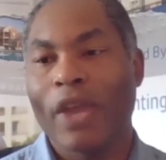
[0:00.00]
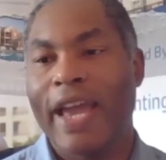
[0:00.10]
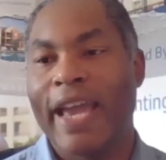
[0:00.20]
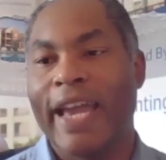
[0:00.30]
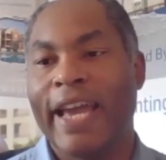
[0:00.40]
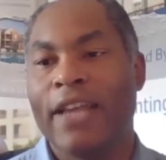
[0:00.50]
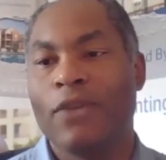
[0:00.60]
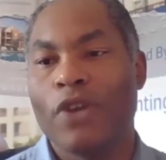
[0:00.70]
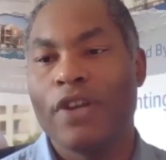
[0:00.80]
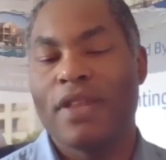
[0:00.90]
And
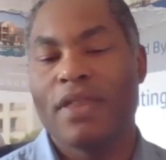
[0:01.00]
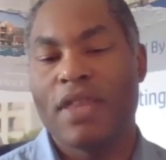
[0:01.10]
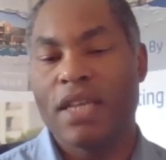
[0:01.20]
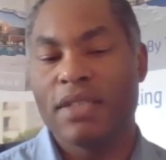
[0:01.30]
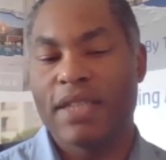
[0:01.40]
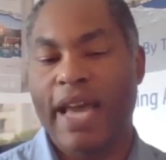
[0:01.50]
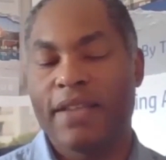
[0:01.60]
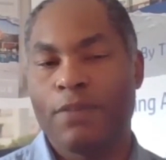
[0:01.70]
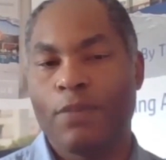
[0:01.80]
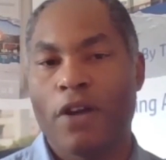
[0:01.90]
one of the things
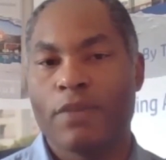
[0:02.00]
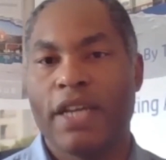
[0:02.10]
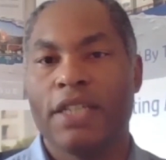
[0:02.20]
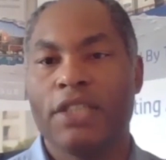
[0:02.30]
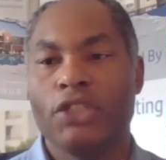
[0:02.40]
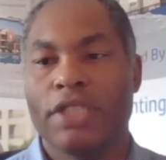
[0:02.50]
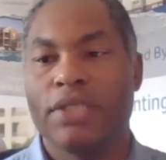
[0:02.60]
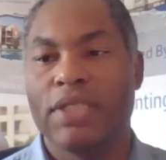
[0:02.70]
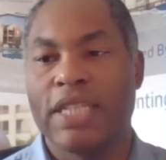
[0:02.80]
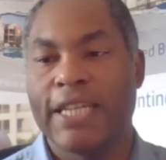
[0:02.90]
that sparked my
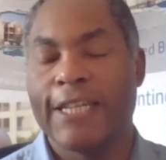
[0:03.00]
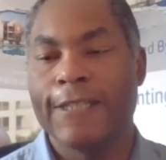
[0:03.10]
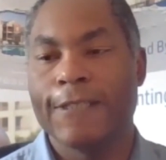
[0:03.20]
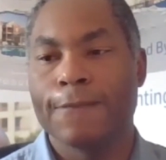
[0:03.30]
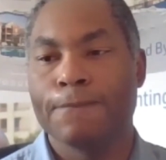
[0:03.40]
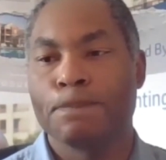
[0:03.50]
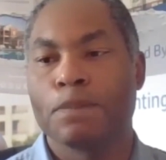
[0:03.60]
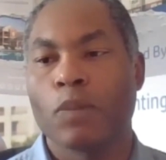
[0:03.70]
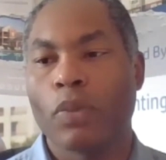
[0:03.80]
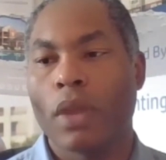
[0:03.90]
interest is
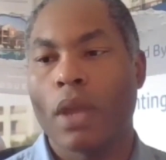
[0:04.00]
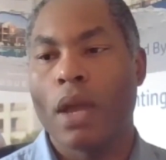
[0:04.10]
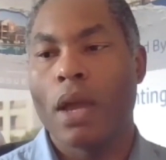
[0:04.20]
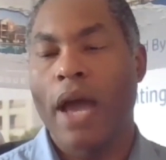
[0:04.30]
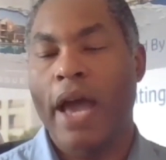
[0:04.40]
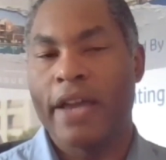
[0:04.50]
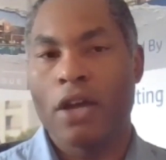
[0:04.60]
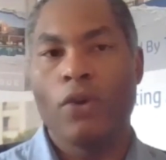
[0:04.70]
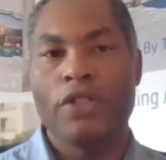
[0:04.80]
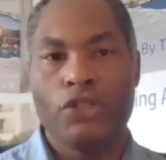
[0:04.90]
I
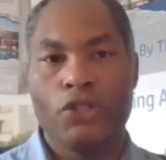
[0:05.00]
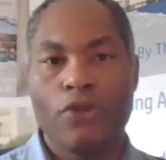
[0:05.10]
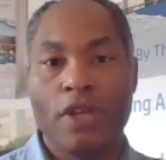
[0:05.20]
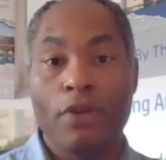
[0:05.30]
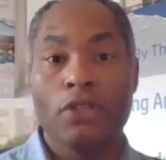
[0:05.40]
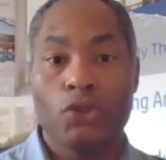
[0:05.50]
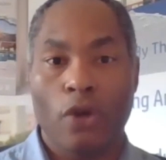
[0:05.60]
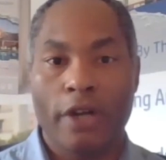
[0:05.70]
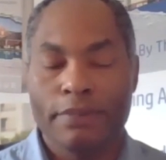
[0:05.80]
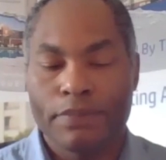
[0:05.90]
go into the
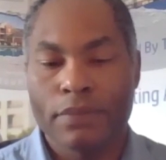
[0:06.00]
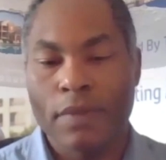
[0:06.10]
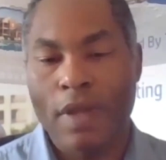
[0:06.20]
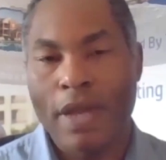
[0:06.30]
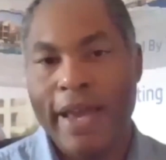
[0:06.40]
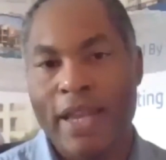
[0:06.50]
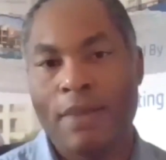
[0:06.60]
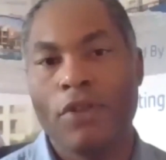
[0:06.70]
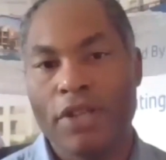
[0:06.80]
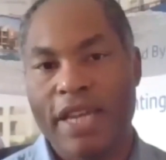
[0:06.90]
bookstore and
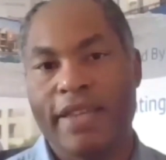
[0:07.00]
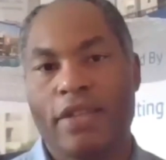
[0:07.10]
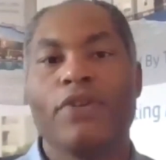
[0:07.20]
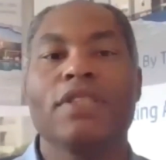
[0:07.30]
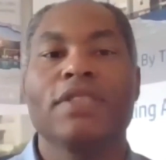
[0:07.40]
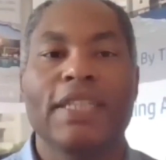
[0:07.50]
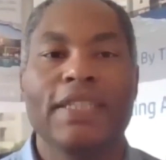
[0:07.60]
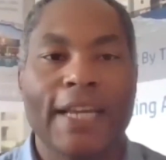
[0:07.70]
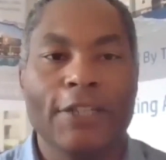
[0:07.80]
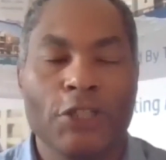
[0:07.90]
I'm looking at the real estate
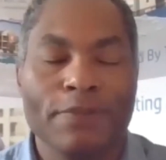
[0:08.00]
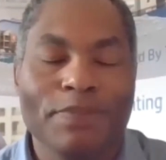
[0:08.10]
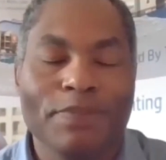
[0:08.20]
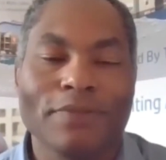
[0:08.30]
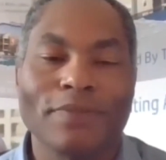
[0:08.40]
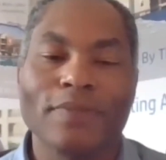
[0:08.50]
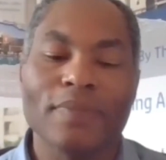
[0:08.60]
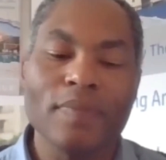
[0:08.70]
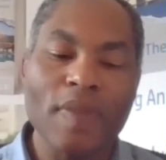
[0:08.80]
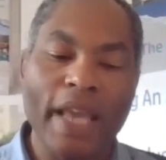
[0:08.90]
section.
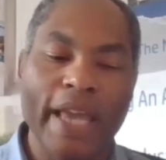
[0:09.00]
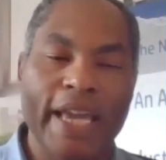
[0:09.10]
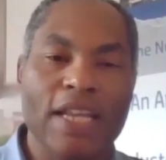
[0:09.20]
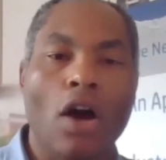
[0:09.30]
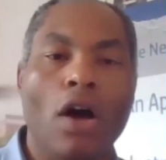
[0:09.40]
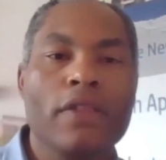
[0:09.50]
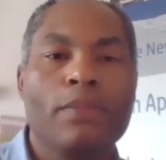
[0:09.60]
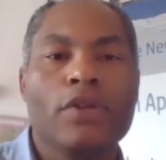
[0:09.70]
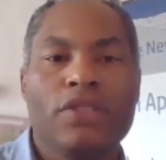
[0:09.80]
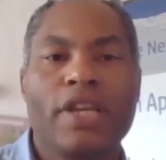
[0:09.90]
And all the
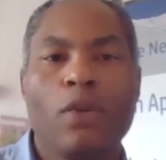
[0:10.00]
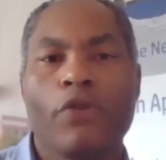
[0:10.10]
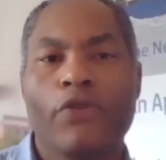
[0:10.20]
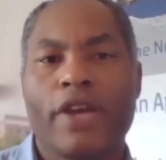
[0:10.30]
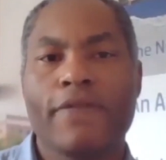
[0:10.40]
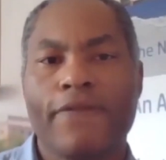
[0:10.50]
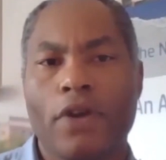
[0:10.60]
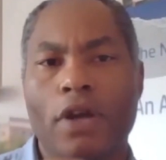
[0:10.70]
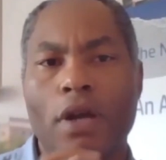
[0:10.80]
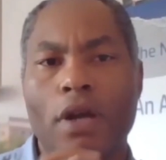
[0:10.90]
books there were written
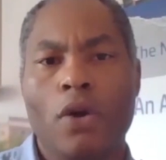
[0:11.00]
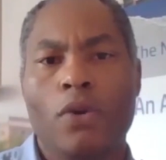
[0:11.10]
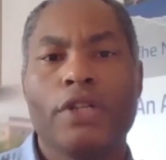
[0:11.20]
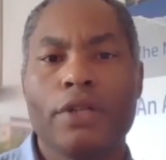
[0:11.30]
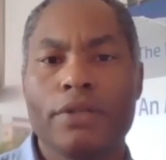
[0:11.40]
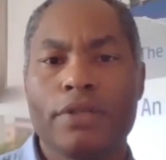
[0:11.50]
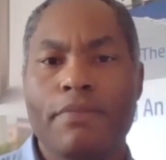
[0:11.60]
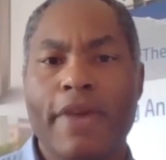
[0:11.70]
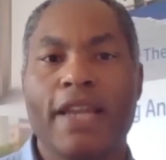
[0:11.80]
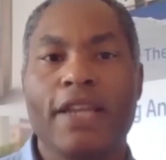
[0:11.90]
for owners,
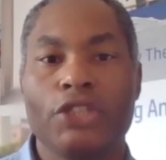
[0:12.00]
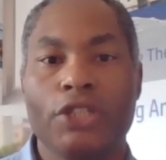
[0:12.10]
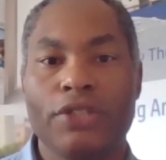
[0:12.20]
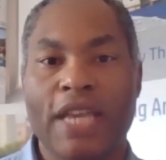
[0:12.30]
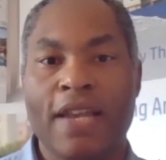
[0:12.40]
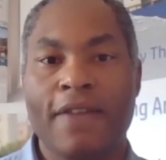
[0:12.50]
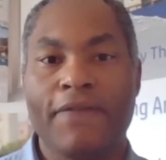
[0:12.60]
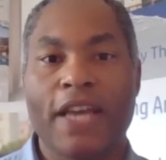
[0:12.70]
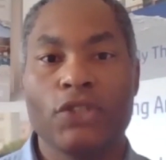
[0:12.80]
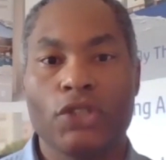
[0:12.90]
managers, and
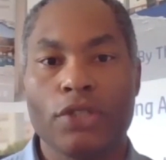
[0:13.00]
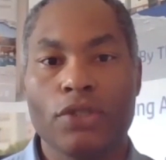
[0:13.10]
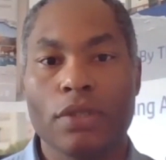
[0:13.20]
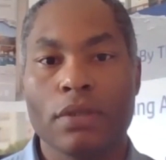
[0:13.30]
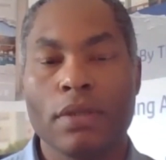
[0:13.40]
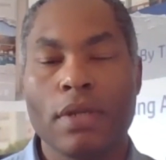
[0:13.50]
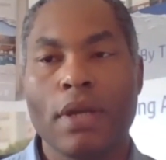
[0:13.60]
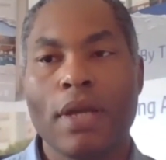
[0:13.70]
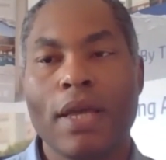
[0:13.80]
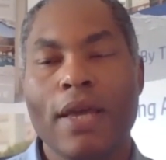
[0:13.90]
investors.
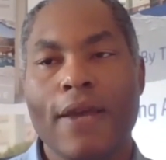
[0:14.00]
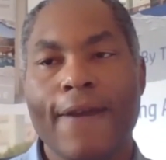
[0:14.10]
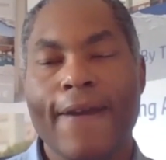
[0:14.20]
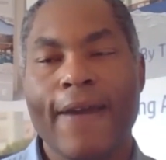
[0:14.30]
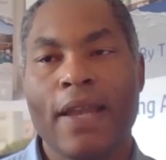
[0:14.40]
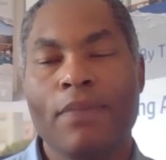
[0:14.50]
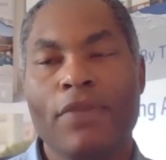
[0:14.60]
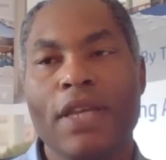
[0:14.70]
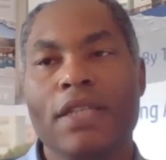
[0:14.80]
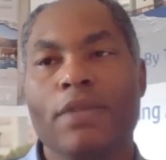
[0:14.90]
And I'm
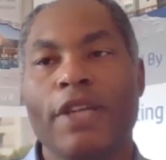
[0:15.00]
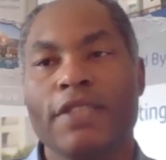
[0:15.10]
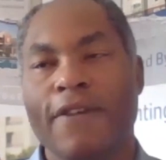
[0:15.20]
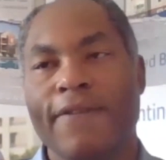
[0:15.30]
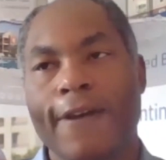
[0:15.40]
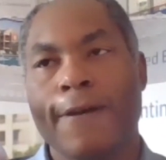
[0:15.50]
thinking to myself,